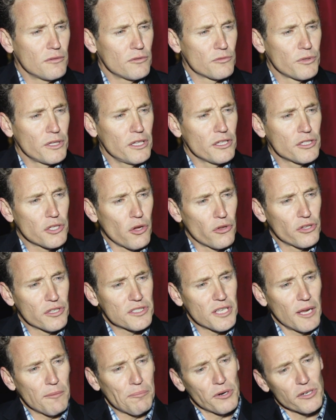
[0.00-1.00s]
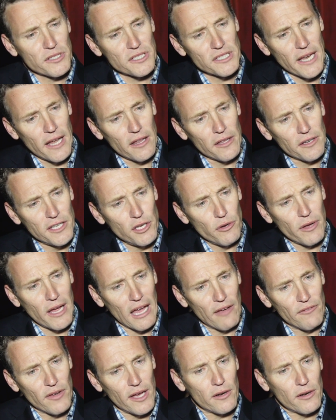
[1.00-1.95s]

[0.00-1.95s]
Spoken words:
really show the same personality you have